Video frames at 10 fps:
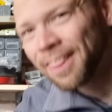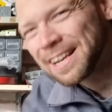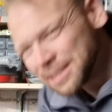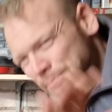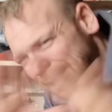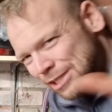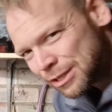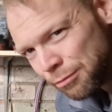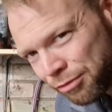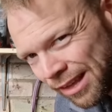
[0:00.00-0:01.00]
there's this
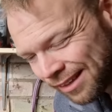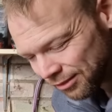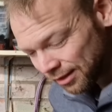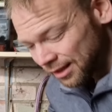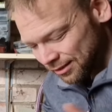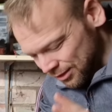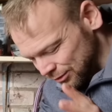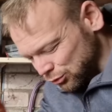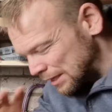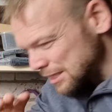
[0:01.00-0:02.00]
magical thing that
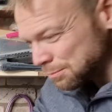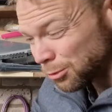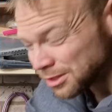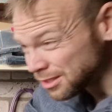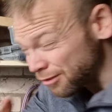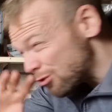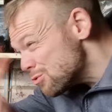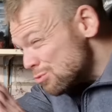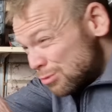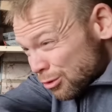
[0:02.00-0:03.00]
transports stuff
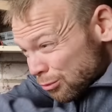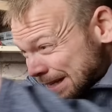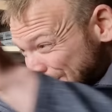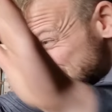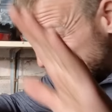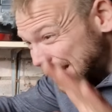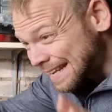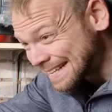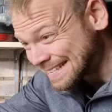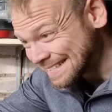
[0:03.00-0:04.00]
all around the
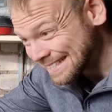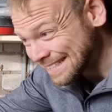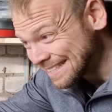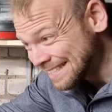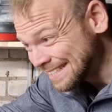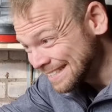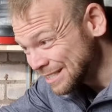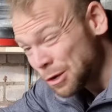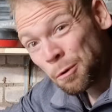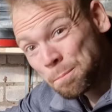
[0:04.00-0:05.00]
land
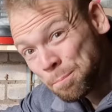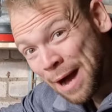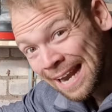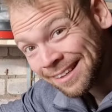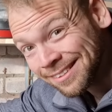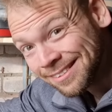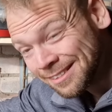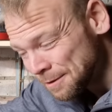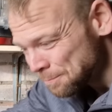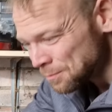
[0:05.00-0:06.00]
called pallets,
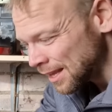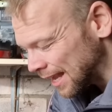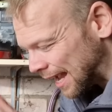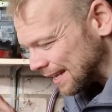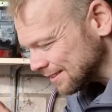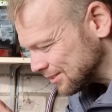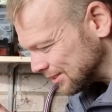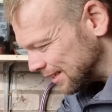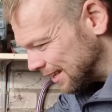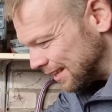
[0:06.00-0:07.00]
and
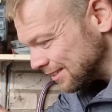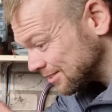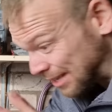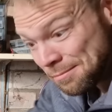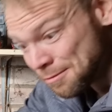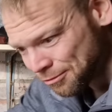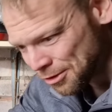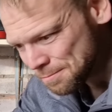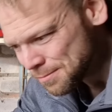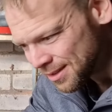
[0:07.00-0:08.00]
some of
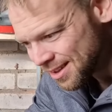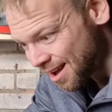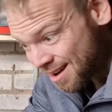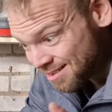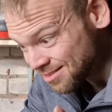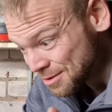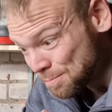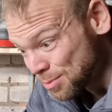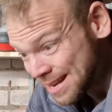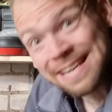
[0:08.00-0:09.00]
them aren't
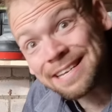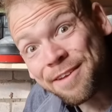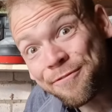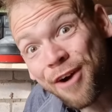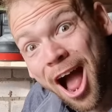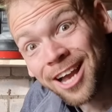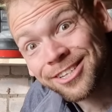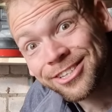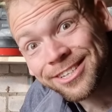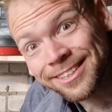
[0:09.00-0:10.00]
completely f***ed.